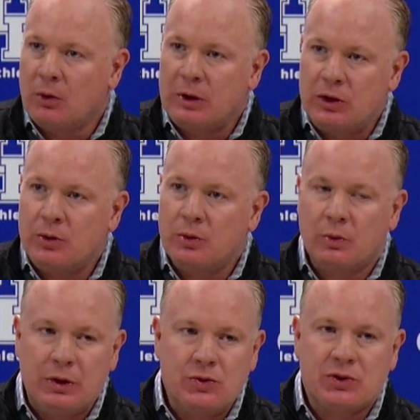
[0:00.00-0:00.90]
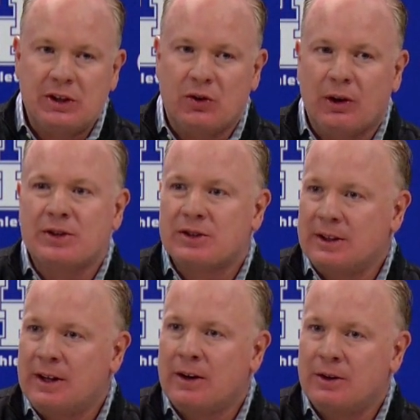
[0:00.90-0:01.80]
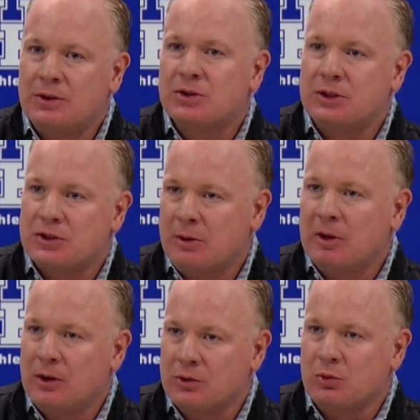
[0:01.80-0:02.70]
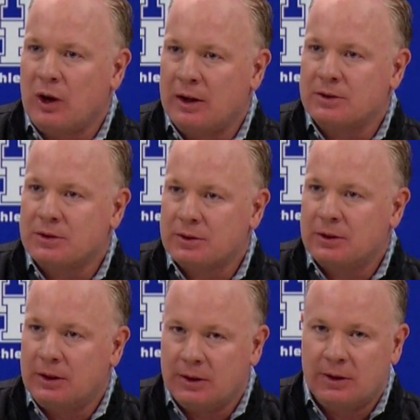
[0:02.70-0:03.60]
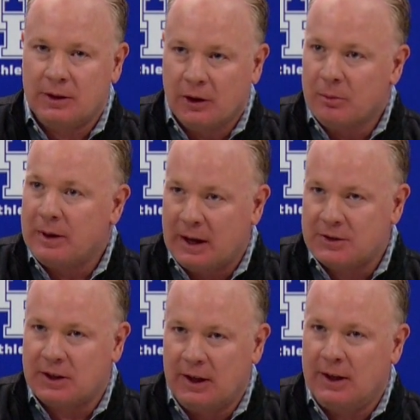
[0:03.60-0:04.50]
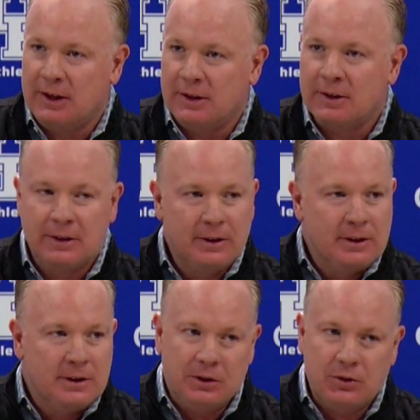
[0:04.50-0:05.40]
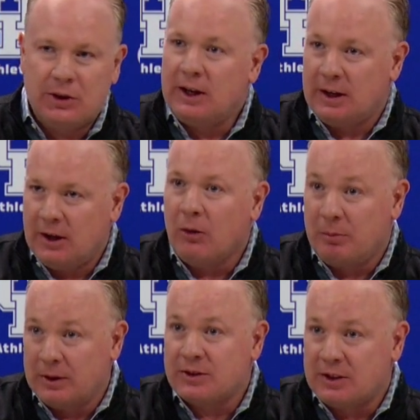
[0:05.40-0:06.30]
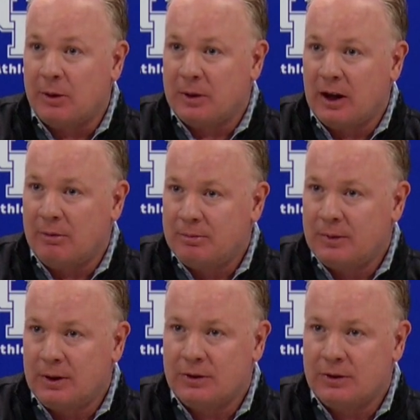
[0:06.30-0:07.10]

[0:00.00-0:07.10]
You know, when you see Chris in there and you see some of those runs, and then the other backs get in, you can't help but step it up.